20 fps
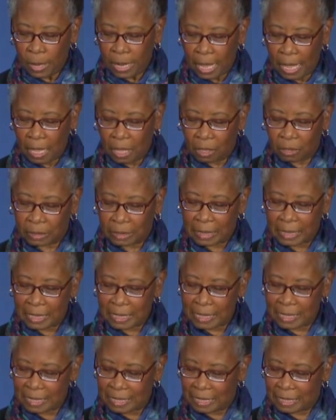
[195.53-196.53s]
We held
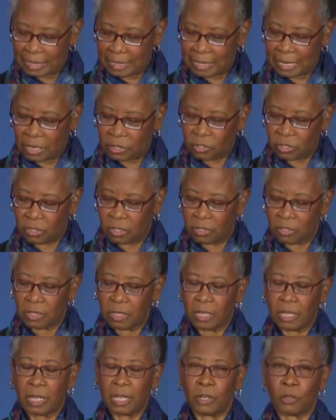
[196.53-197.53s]
listening
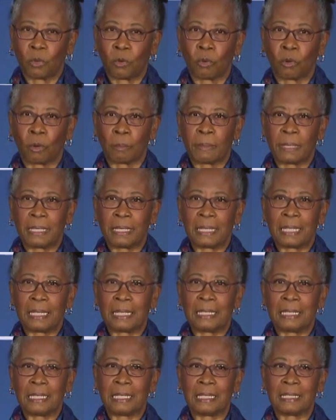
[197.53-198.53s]
sessions in urban
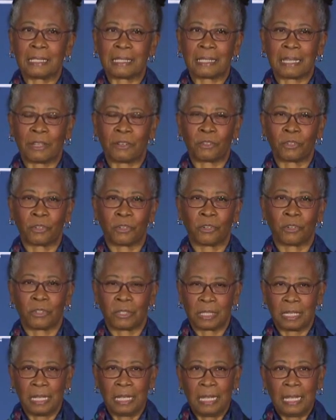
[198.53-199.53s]
Indian
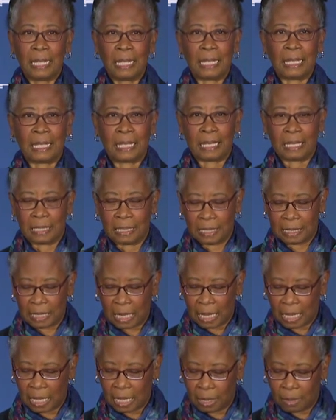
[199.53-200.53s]
centers
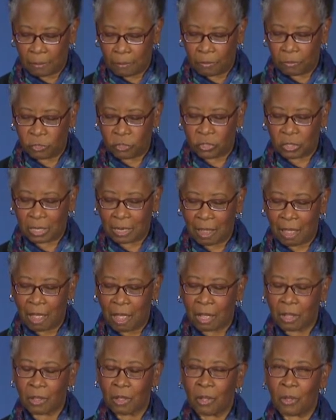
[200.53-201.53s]
in
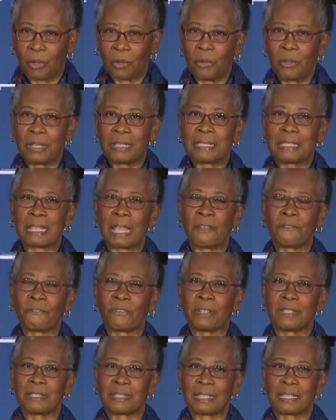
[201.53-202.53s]
Chicago, San
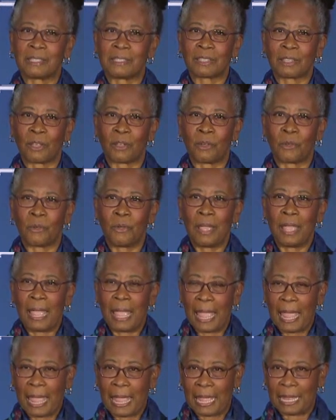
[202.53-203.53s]
Francisco,
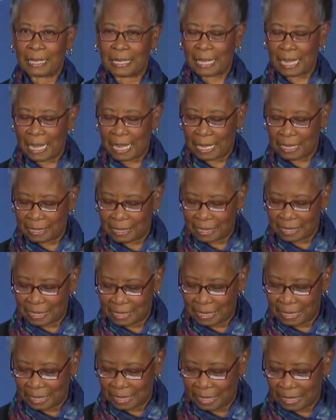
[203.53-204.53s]
and
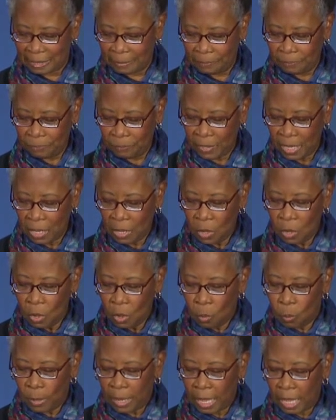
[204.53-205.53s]
Kansas City.
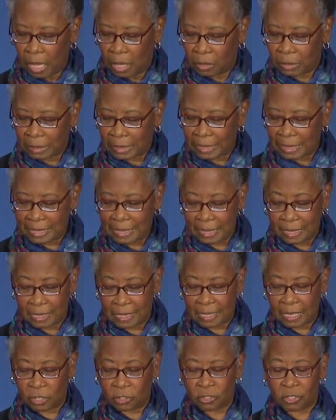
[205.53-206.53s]
We held
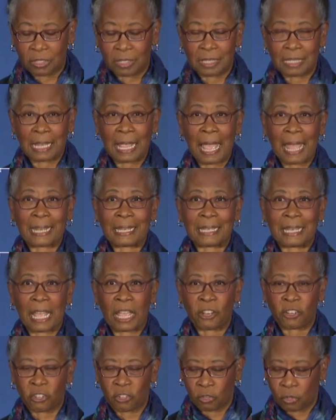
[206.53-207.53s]
listening sessions at
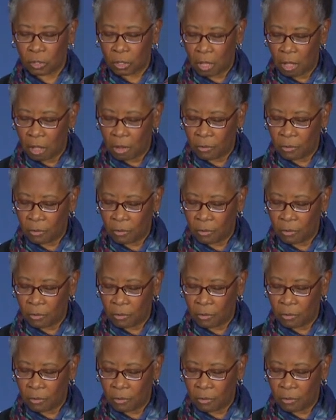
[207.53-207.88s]
national